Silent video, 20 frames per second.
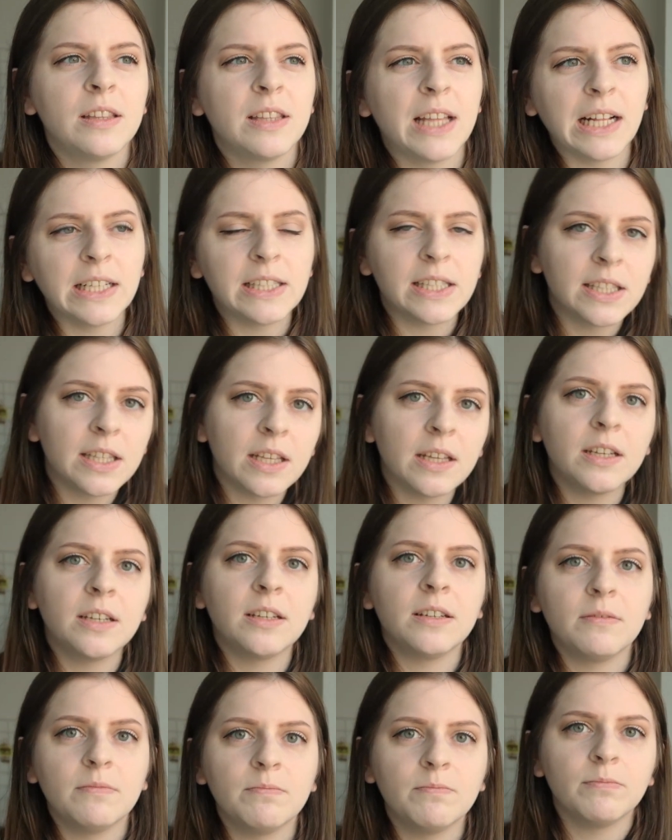That's
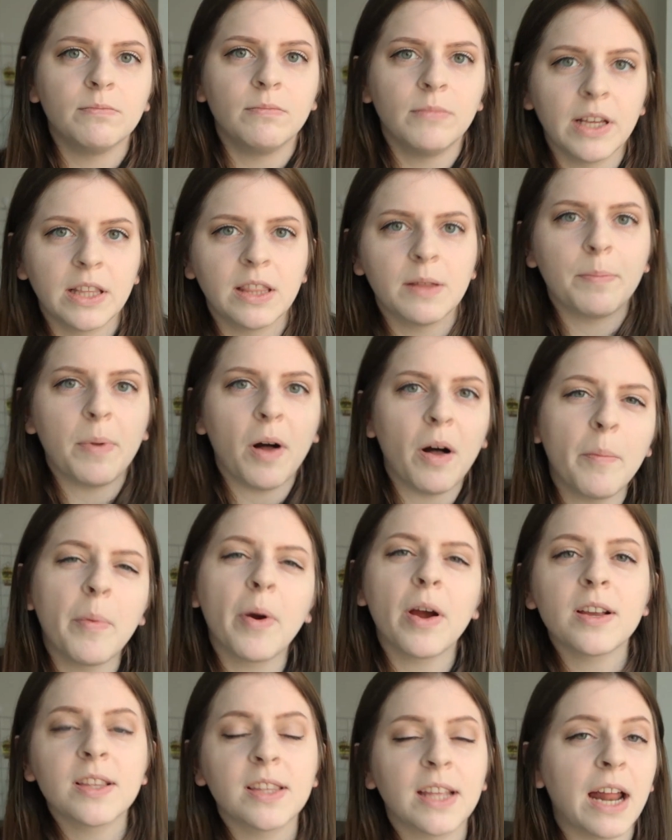the
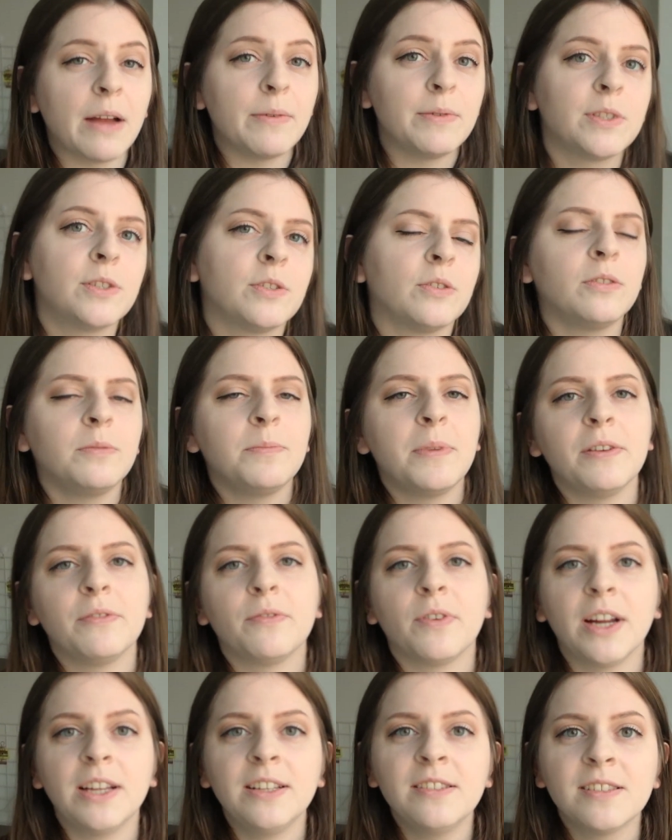ballpark that I was told by
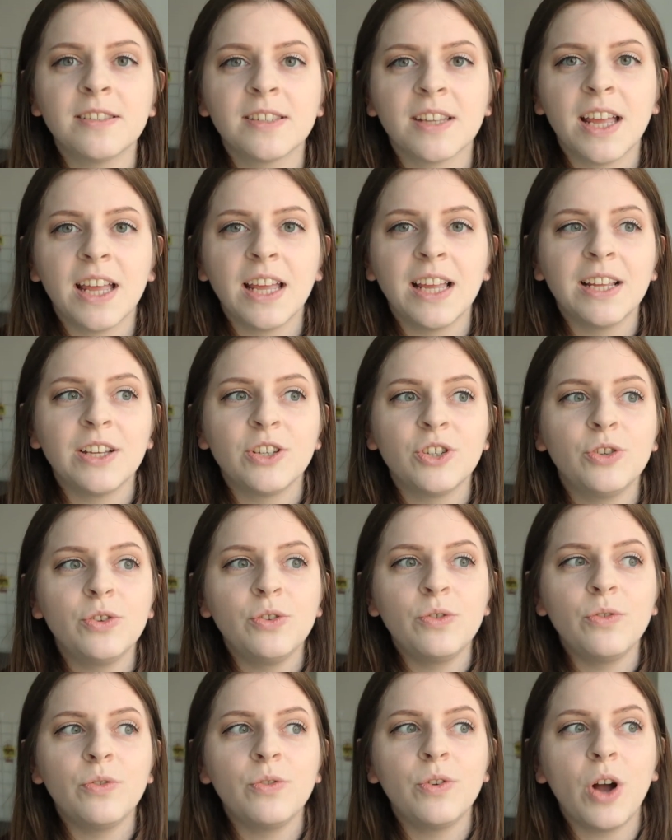friends,
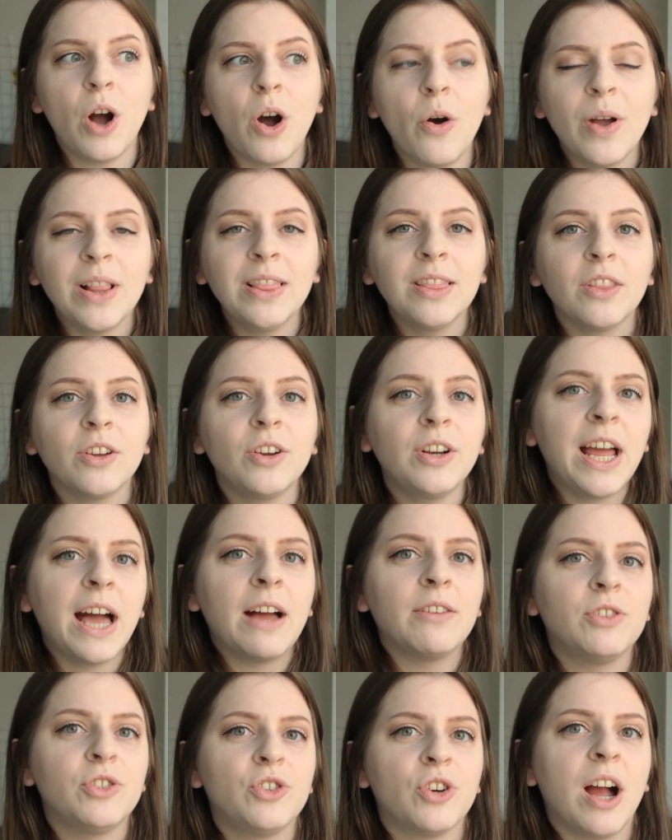to go and learn
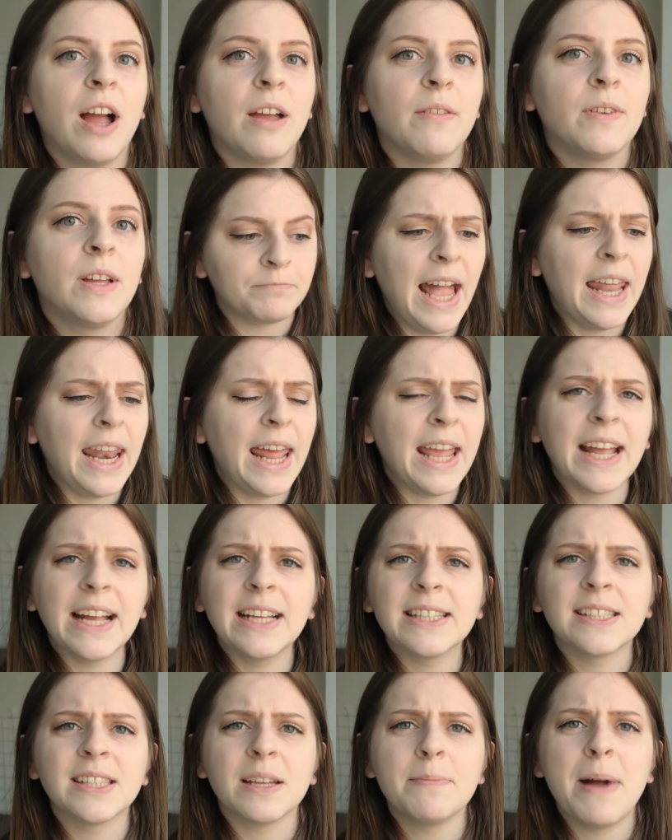how to drive. And I
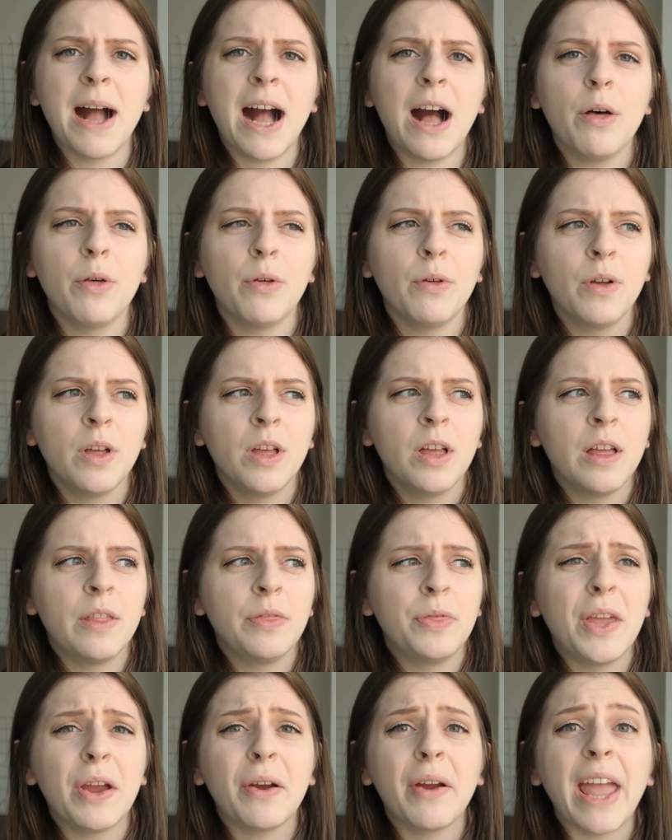guess somehow
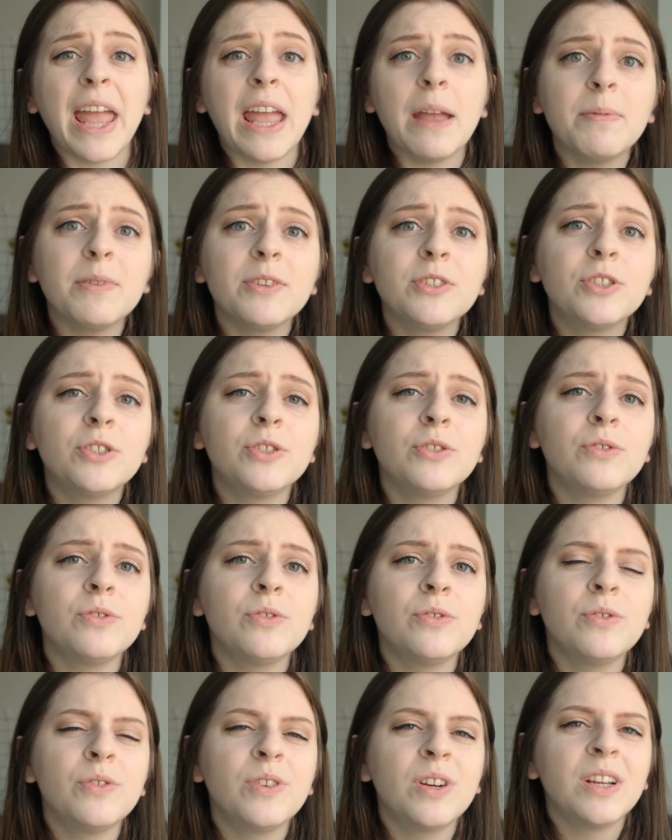they're able
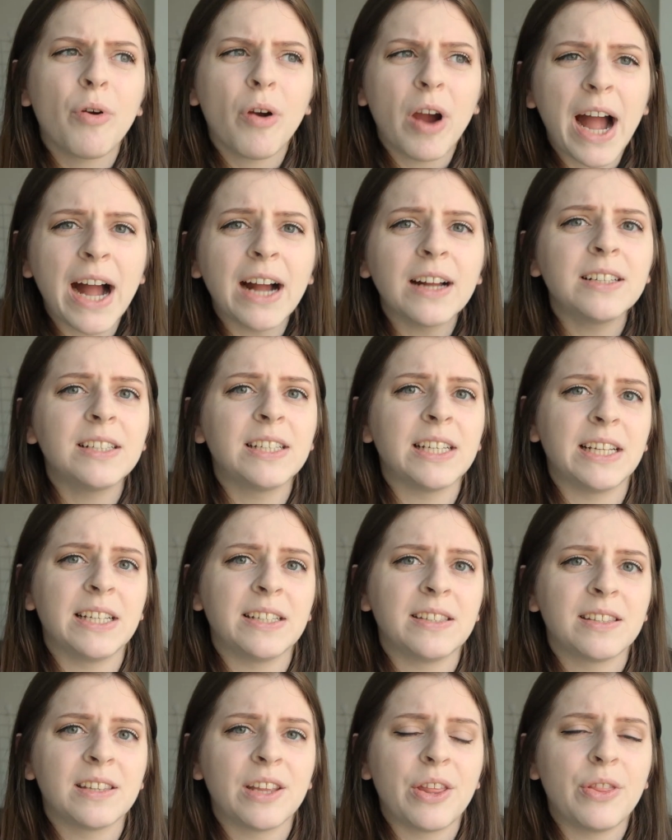to
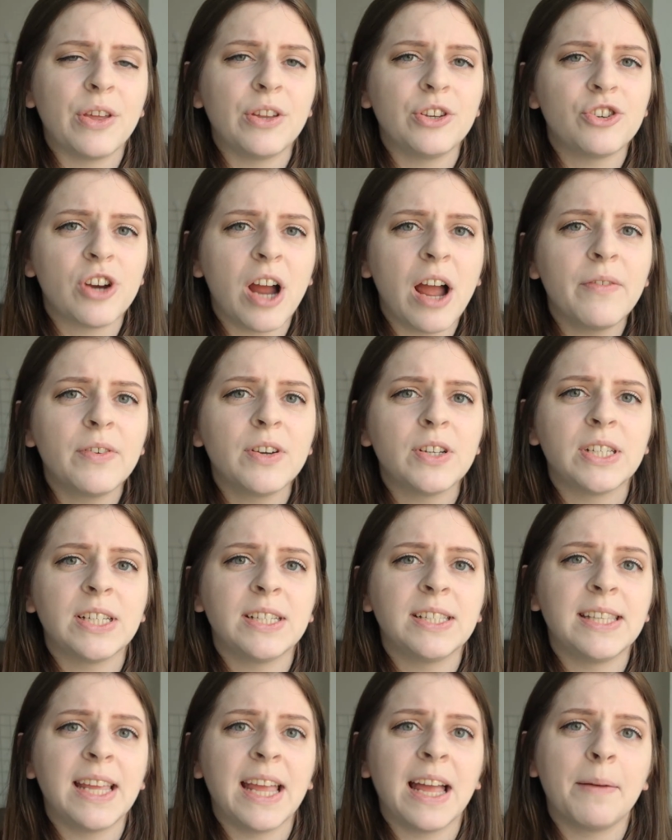practice the driver's
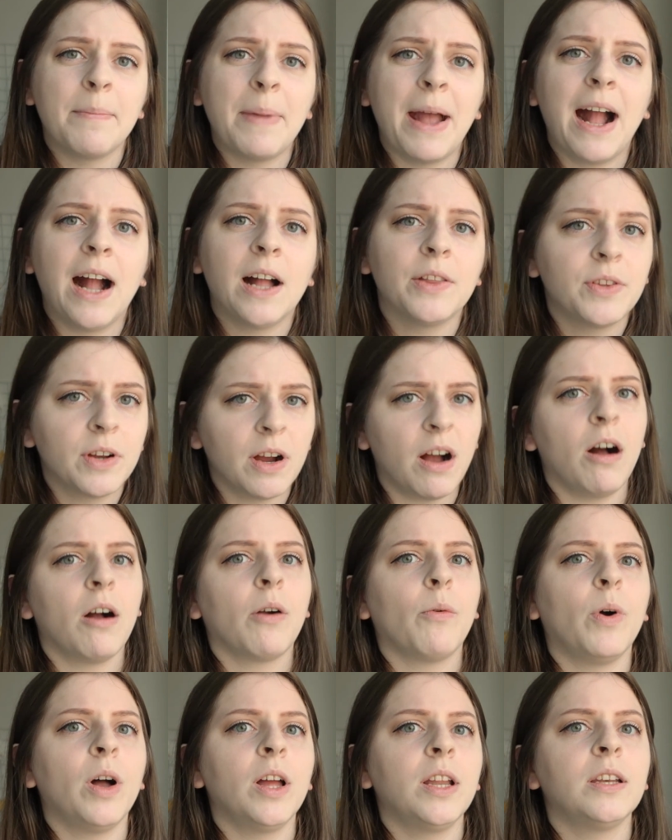exam at their
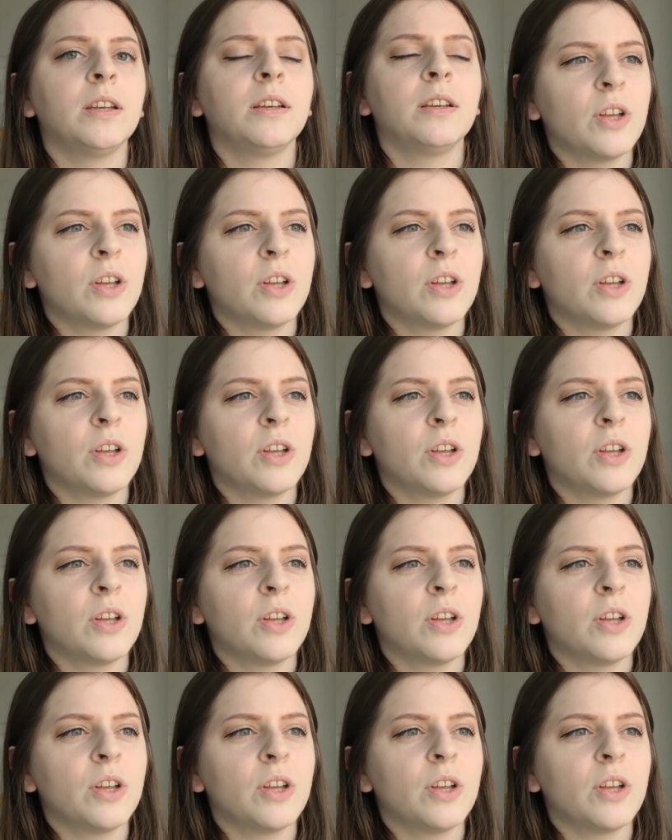hagwon.